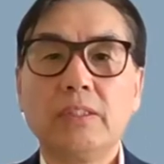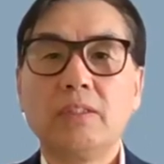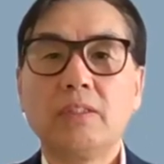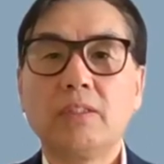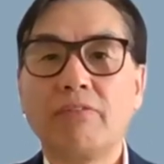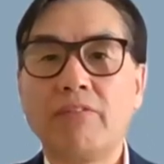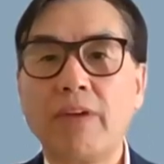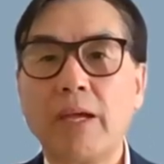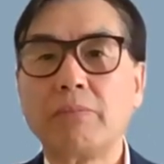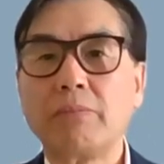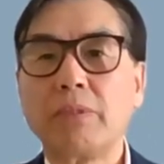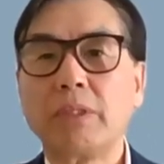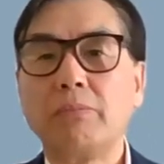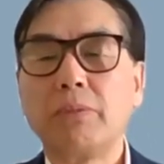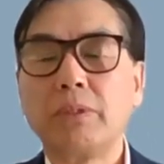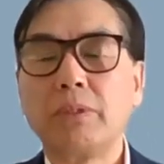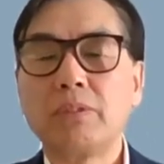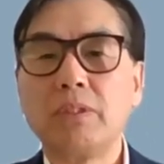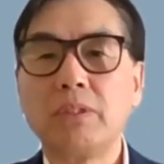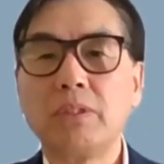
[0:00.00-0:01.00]
the Family
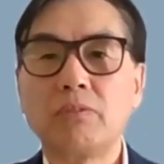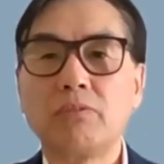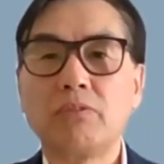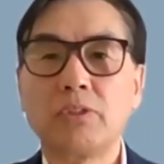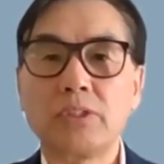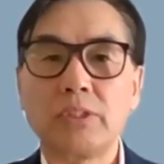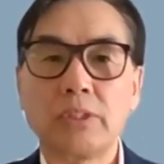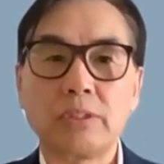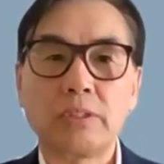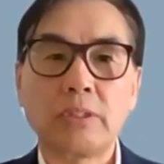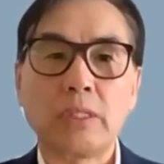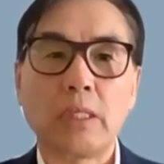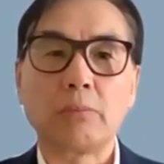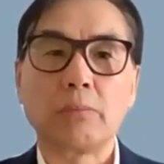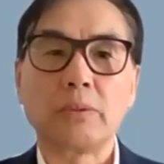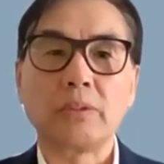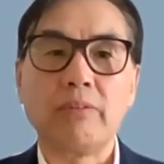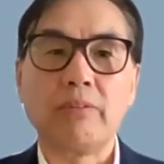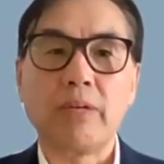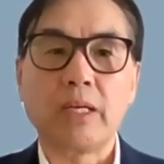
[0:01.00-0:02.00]
Business for
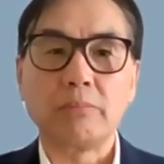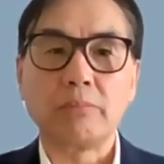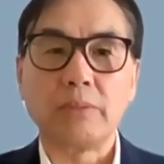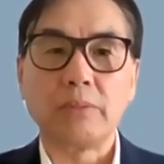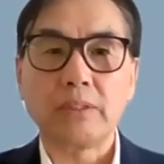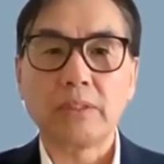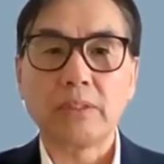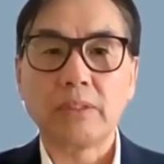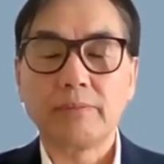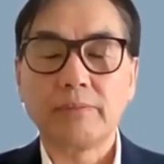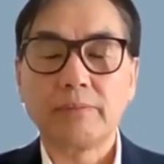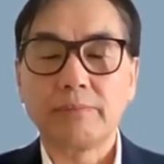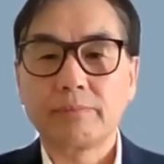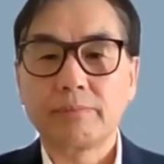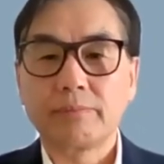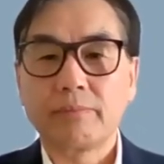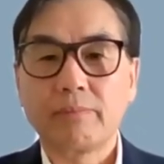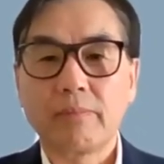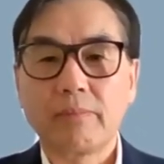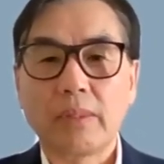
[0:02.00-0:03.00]
Sustainable Development.
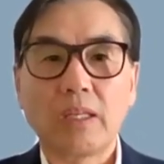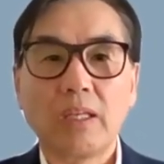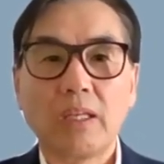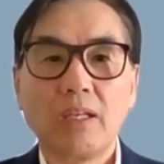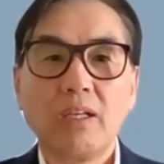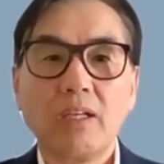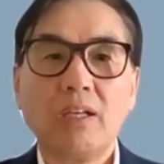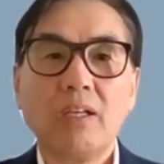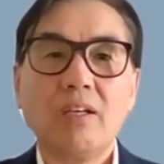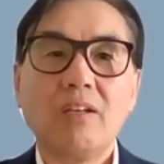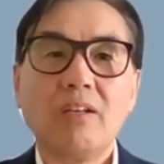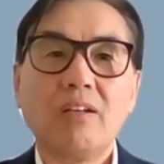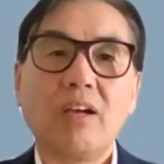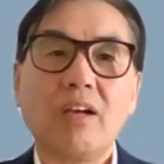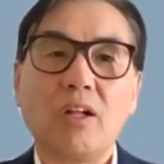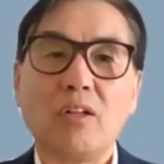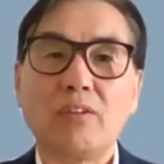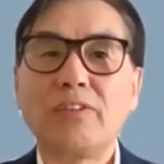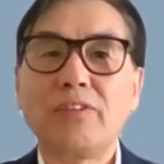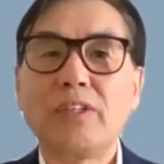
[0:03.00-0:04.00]

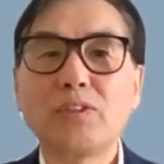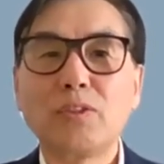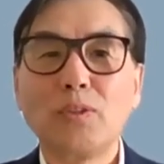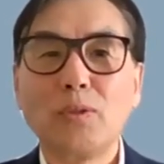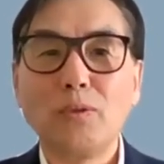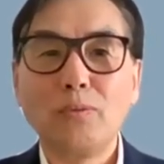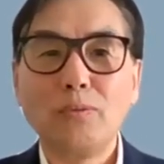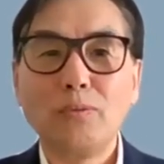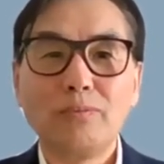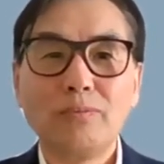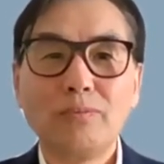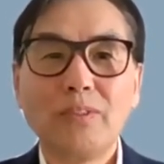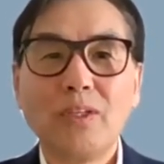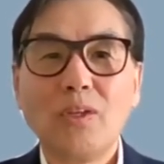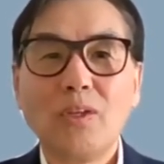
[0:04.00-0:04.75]
Alfonso,